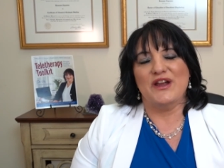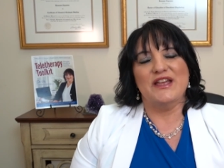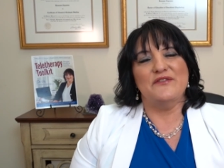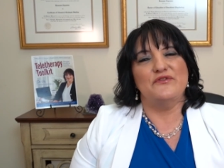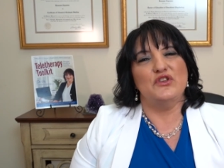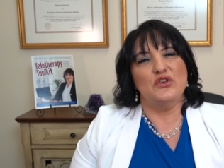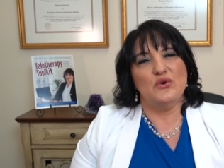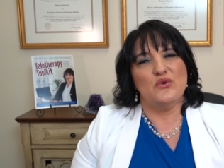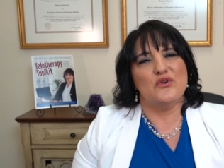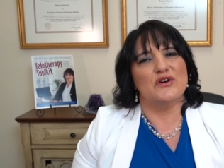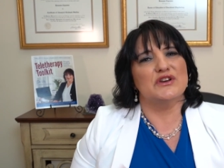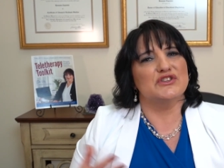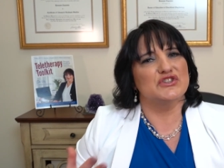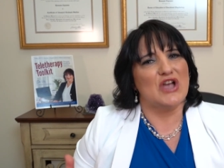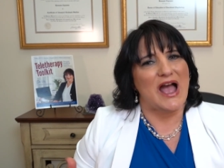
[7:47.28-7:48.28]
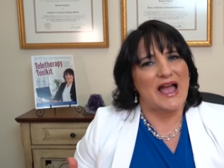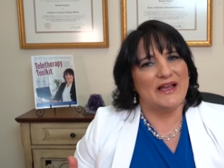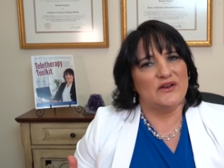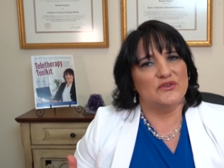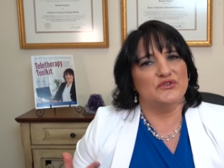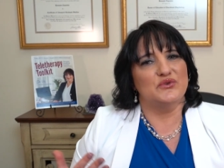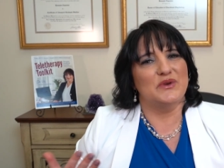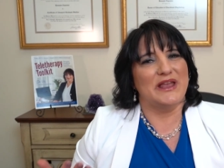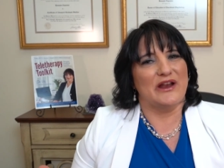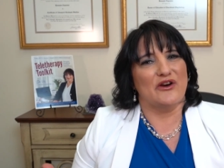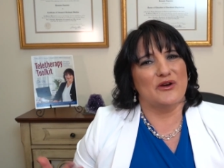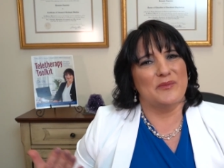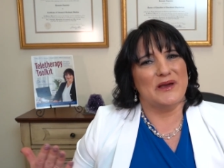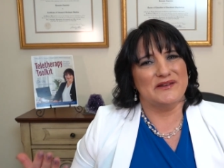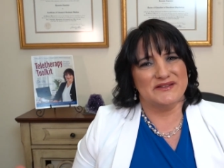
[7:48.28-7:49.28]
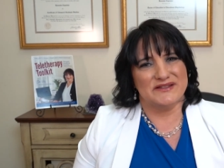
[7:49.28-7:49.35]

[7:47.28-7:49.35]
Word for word: if you are a child you care about is